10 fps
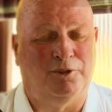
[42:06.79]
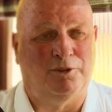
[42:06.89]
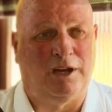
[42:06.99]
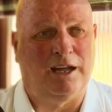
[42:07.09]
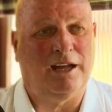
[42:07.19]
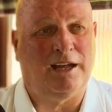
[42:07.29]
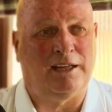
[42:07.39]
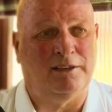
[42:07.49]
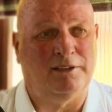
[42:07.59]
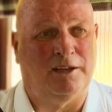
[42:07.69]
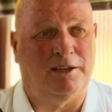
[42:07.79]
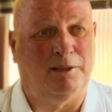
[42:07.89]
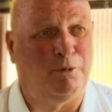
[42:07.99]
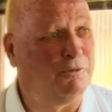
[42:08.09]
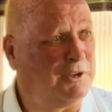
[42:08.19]
to do that. And uh,
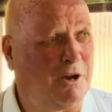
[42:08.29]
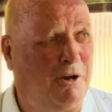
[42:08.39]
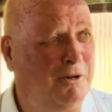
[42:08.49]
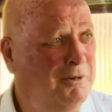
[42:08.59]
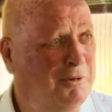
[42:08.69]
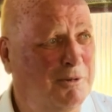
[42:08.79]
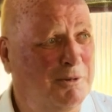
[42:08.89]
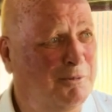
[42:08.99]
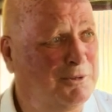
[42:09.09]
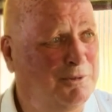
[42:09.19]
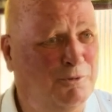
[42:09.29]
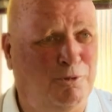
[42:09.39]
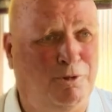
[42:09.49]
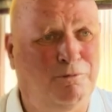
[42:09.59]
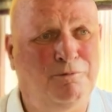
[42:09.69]
the buffet car was
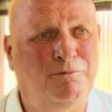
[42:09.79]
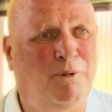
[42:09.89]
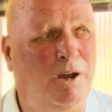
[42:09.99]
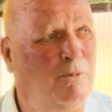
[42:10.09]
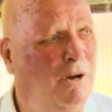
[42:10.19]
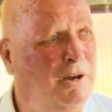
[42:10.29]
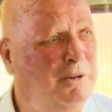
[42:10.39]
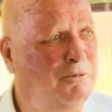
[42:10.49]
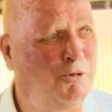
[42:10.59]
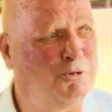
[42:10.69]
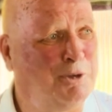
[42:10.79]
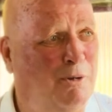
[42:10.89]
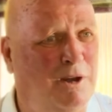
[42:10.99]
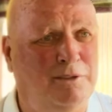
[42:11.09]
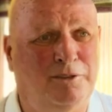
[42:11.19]
full of white wine and rosy
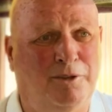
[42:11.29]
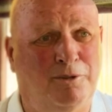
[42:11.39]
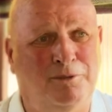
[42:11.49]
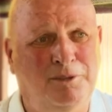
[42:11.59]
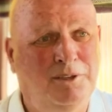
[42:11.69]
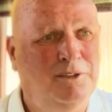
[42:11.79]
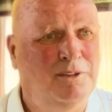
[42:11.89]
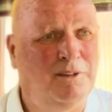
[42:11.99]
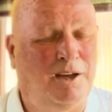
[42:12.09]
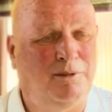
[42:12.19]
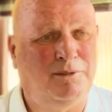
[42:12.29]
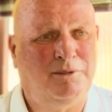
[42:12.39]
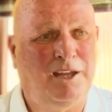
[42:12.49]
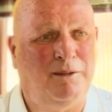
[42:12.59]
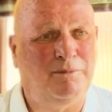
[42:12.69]
wine, so that
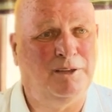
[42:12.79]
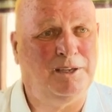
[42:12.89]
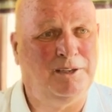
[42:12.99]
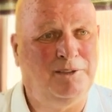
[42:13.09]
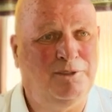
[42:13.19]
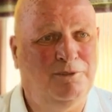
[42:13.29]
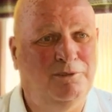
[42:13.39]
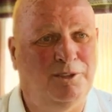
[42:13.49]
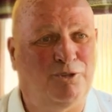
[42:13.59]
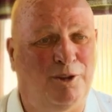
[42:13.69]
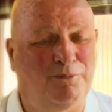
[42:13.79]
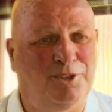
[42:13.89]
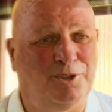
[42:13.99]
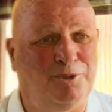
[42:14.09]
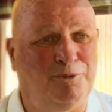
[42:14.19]
kept the the trip
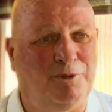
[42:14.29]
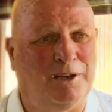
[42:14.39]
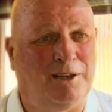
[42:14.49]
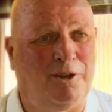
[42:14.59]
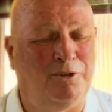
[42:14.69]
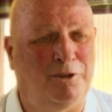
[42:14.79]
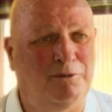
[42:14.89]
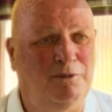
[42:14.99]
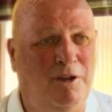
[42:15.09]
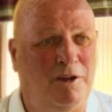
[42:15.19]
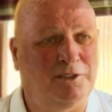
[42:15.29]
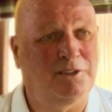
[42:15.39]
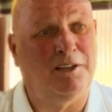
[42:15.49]
to uh, London nice.